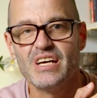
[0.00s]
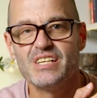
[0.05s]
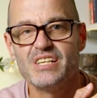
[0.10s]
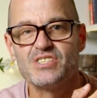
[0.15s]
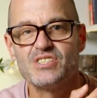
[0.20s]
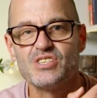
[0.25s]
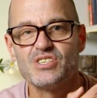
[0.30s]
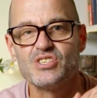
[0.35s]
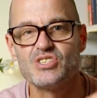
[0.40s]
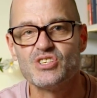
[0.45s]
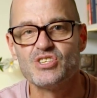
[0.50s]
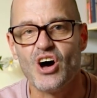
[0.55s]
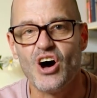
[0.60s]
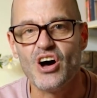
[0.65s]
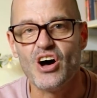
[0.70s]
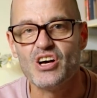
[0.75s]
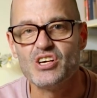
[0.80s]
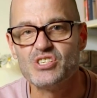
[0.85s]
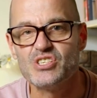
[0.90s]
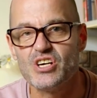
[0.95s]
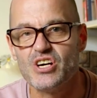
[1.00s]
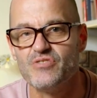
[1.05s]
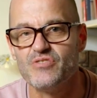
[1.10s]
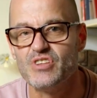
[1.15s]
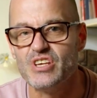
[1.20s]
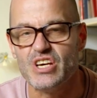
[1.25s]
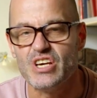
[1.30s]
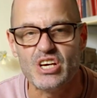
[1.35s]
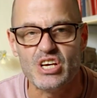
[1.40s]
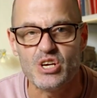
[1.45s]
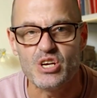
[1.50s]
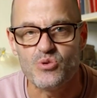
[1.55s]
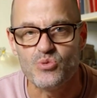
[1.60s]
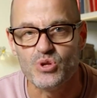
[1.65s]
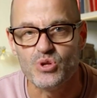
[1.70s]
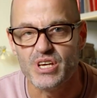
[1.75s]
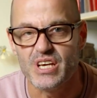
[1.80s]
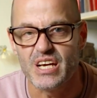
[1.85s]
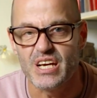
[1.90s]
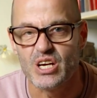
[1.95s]
It's the size of the
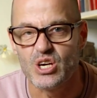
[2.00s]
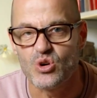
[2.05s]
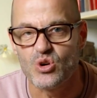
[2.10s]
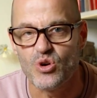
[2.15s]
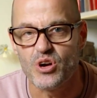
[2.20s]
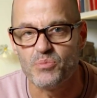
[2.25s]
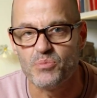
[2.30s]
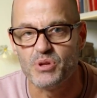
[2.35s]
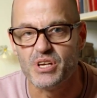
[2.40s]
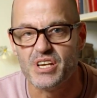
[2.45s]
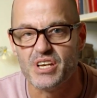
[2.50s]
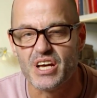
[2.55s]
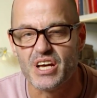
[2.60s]
equally incredibly